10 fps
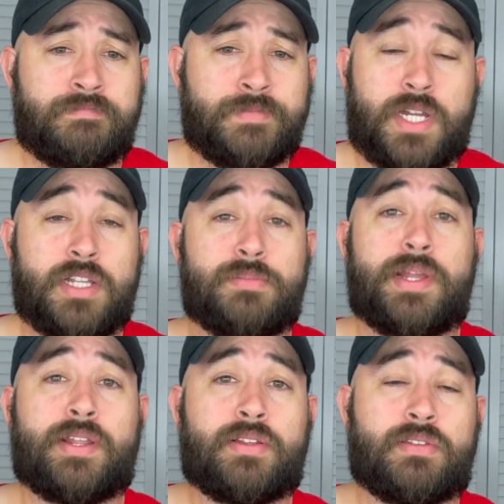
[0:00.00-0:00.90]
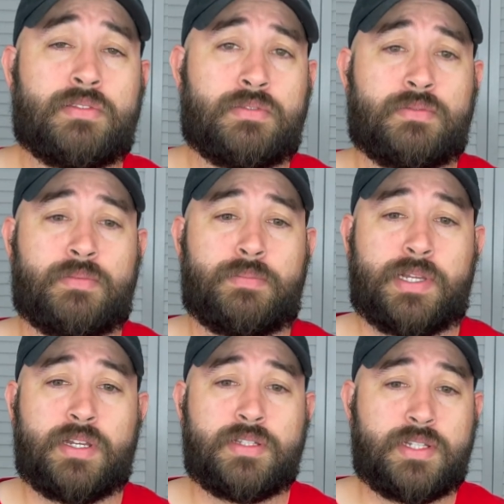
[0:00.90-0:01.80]
cosmetics,
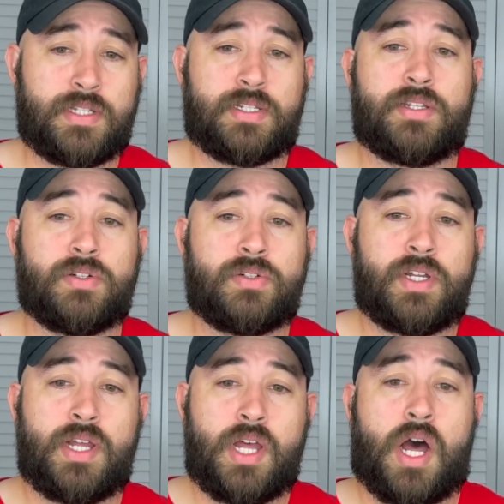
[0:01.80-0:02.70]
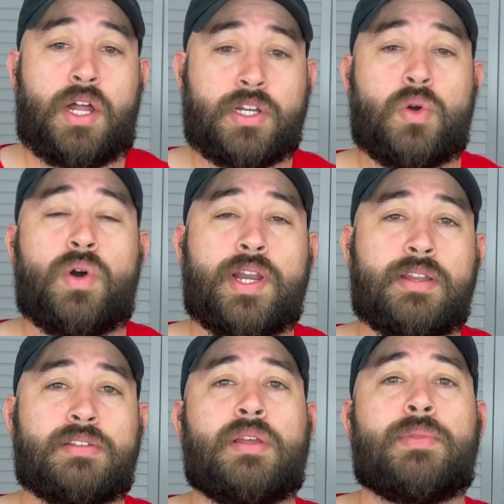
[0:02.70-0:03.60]
because it is still ongoing and
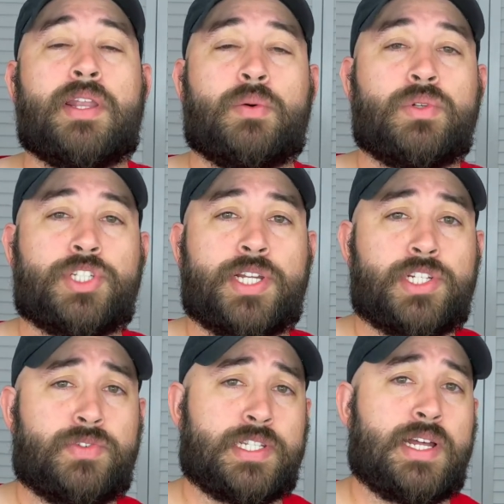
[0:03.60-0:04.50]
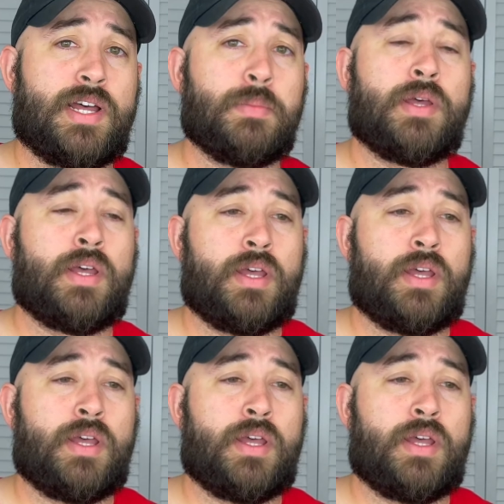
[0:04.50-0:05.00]
it's something that will change over time.